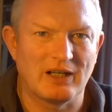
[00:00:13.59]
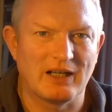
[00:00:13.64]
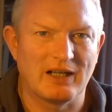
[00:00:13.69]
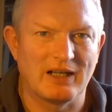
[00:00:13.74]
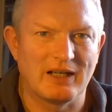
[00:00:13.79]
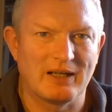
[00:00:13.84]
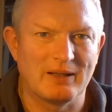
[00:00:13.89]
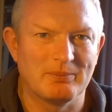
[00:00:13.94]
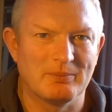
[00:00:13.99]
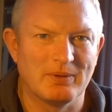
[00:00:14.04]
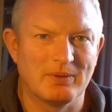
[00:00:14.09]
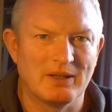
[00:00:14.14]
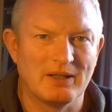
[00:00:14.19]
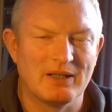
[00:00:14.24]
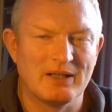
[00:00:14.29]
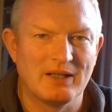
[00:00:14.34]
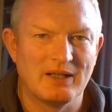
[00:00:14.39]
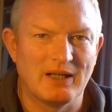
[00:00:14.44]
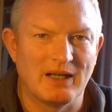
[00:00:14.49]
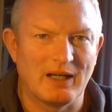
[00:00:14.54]
Um,
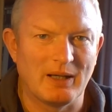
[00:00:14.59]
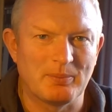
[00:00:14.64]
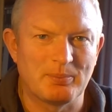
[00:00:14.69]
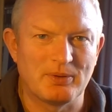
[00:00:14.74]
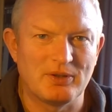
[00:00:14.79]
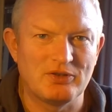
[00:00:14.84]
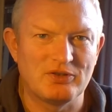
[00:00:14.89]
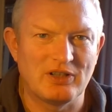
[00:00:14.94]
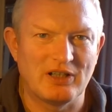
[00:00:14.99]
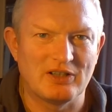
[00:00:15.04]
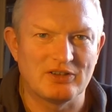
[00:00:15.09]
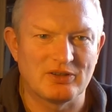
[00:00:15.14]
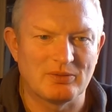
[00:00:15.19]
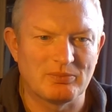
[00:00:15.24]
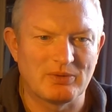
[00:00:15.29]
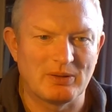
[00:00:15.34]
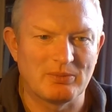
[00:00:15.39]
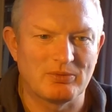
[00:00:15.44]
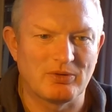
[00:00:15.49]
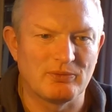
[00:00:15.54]
I appreciate
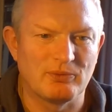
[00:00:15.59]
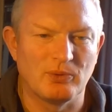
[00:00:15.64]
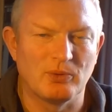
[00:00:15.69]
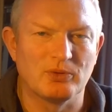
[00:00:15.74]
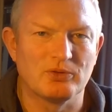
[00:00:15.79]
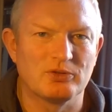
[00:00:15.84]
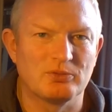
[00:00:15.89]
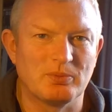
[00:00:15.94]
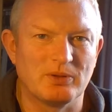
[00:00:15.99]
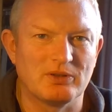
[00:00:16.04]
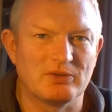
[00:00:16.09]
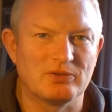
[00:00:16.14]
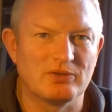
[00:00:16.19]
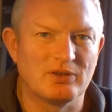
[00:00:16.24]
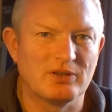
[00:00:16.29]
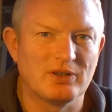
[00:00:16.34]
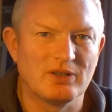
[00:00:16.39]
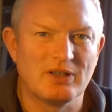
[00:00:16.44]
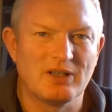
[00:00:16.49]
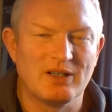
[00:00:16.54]
sometimes the phone's
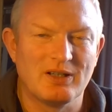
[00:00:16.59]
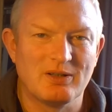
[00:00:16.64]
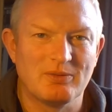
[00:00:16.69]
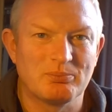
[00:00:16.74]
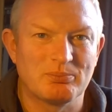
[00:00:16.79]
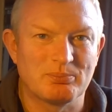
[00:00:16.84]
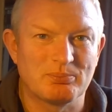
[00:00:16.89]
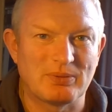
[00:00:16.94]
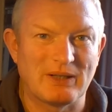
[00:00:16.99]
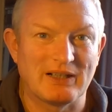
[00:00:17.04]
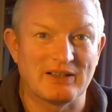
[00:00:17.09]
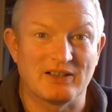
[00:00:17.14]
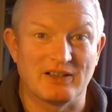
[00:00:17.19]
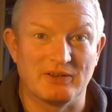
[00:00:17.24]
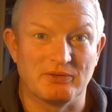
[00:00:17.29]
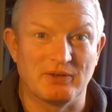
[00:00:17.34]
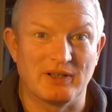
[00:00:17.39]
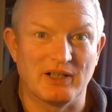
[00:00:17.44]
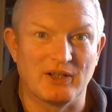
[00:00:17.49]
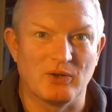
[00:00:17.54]
been
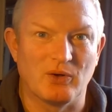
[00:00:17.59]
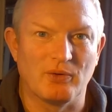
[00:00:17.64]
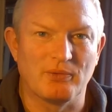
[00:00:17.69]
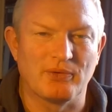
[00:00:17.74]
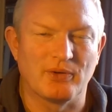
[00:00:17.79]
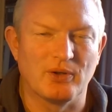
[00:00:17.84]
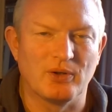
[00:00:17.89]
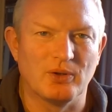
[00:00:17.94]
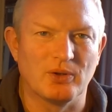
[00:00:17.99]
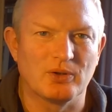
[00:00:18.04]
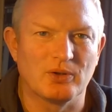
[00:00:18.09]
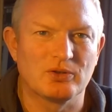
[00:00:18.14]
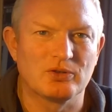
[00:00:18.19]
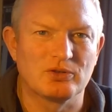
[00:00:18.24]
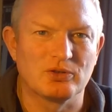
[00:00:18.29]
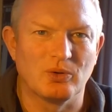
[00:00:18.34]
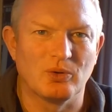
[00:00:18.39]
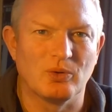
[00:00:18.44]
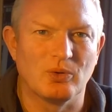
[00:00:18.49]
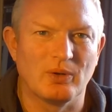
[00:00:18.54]
practically ringing off the hook,
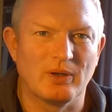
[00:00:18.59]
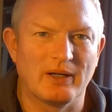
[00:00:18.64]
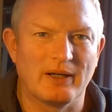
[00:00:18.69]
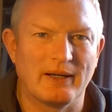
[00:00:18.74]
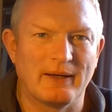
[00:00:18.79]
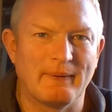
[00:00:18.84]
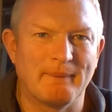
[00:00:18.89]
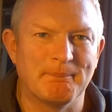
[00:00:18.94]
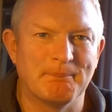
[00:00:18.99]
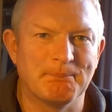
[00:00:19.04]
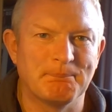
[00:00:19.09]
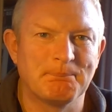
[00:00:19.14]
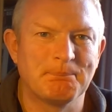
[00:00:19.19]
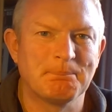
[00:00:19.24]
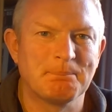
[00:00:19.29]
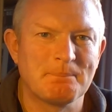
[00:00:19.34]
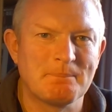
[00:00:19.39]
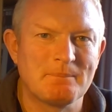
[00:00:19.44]
so um,